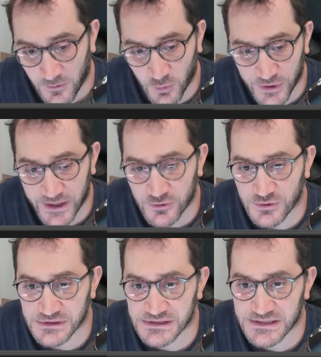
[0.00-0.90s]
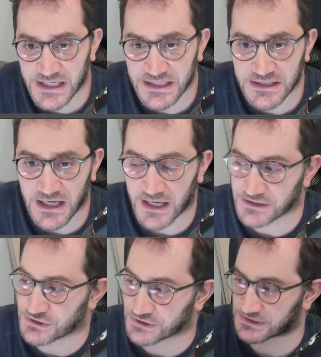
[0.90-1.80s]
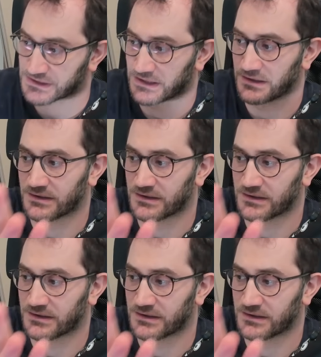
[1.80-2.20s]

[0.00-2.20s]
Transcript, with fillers: What I do instead, I just